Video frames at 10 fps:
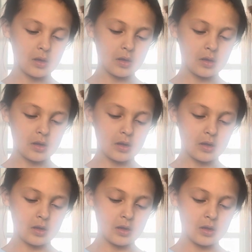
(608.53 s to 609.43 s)
And
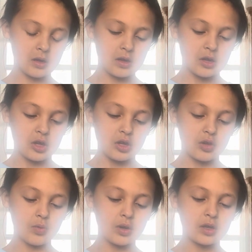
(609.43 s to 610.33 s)
then you
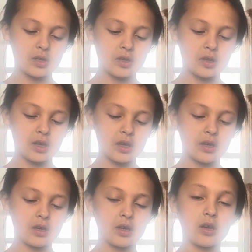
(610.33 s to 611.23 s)
want to
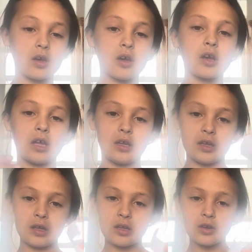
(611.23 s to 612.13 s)
take, okay,
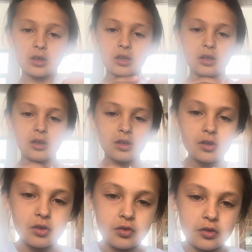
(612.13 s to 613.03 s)
here it is.
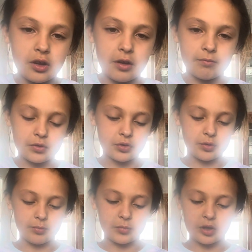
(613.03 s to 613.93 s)
You should have
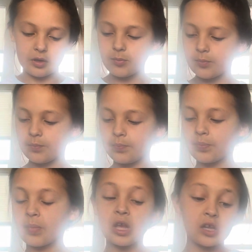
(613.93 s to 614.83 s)
some tape.
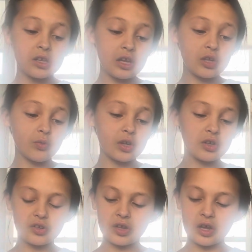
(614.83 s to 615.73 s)
Then you want
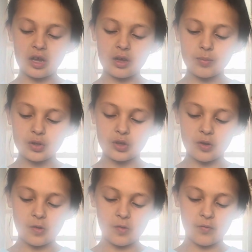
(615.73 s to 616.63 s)
to tape
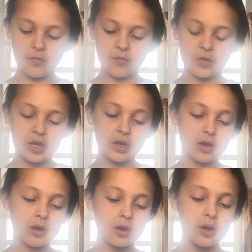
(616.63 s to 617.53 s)
the
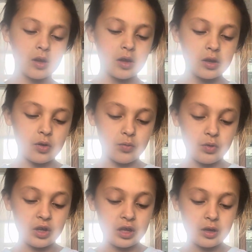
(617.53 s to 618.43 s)

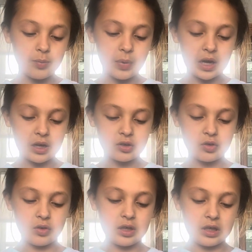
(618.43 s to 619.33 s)
ring back
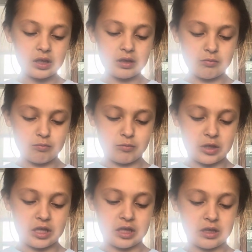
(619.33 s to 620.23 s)

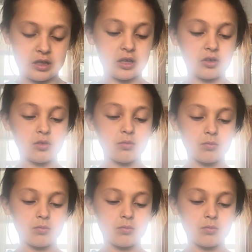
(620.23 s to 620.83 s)
together.